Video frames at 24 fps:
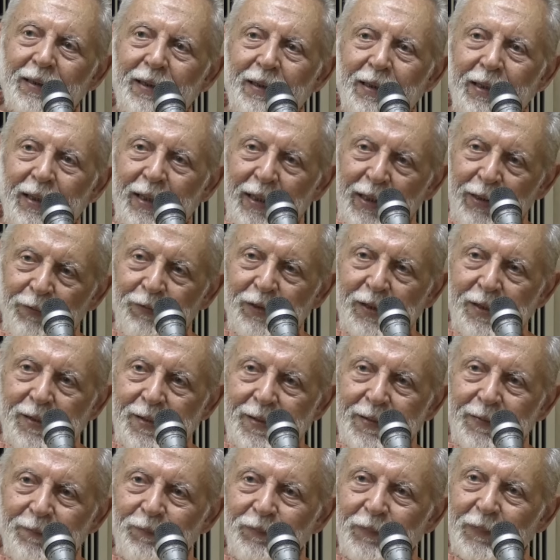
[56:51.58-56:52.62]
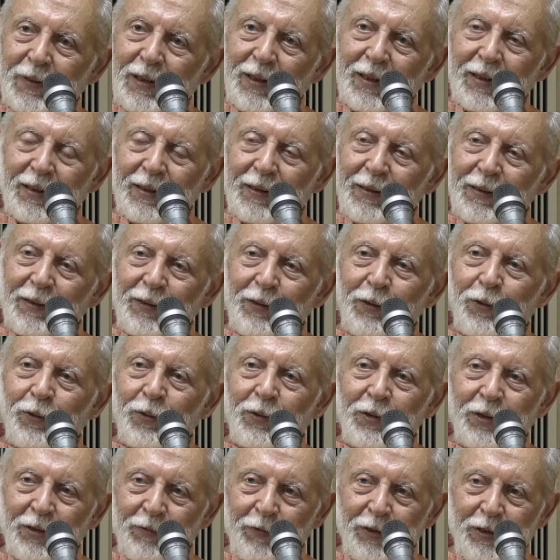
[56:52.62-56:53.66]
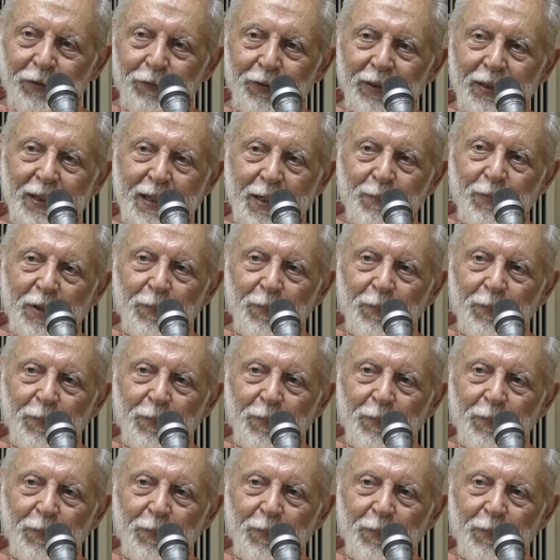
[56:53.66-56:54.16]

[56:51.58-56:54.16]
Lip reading: evils, which we sum